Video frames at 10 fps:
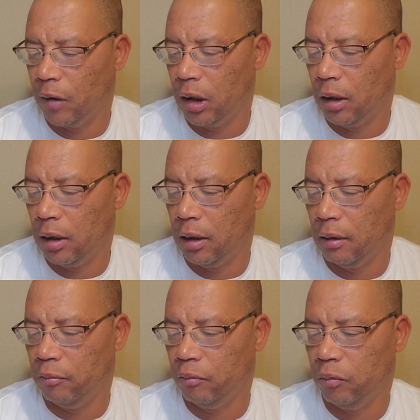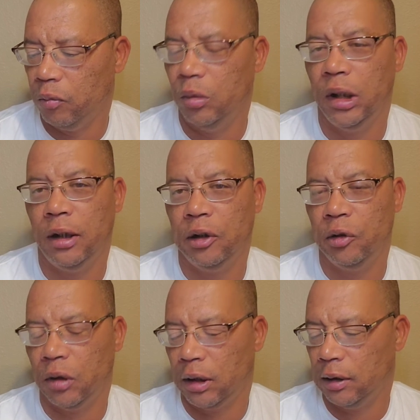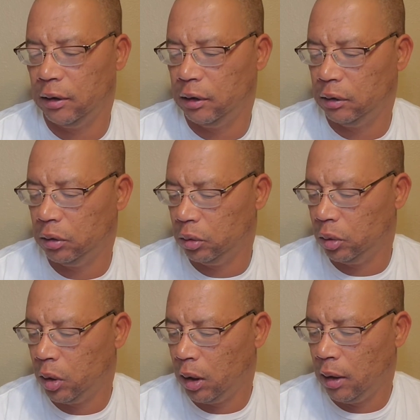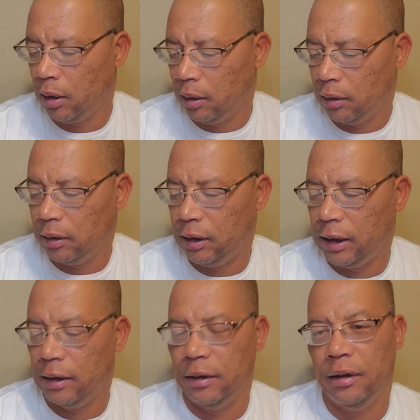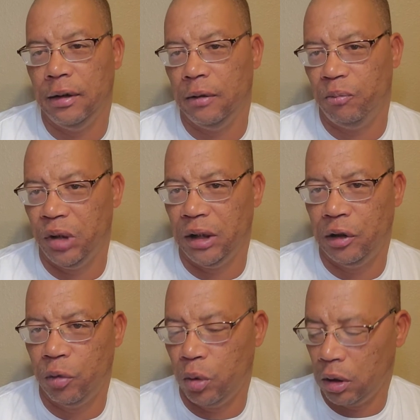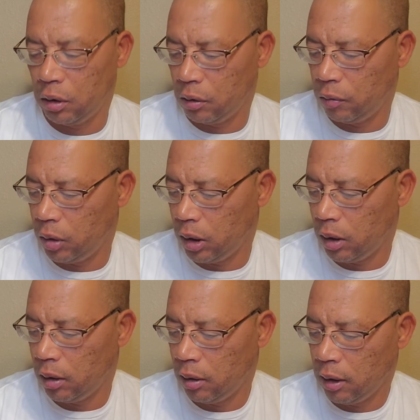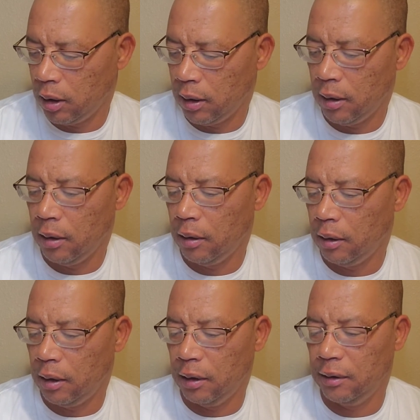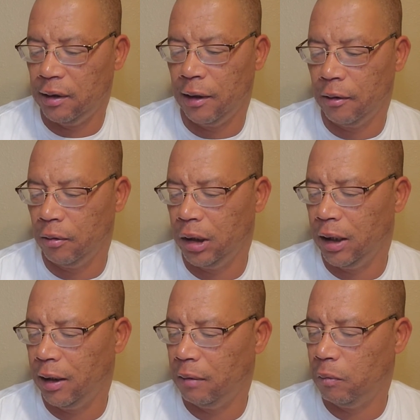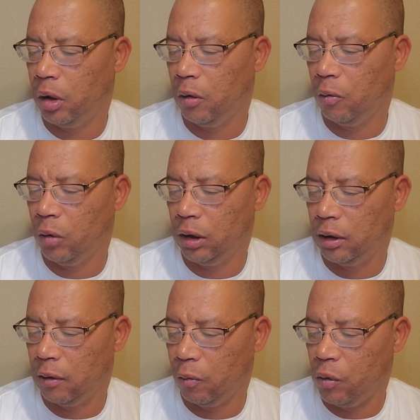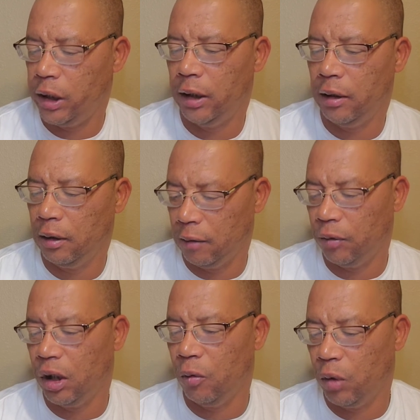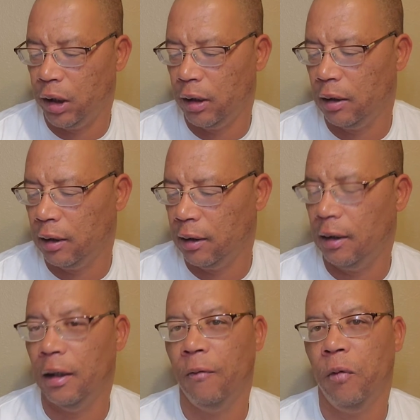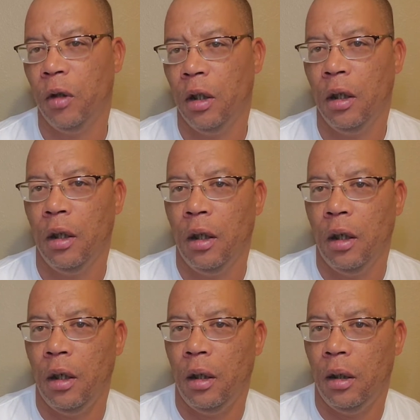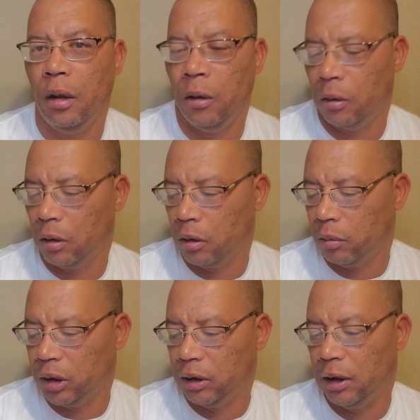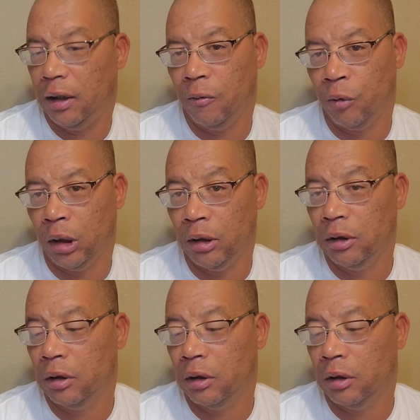Um, they're trying to get into the Big 12 uh, title game with the win if they win, and then if Oklahoma State wins.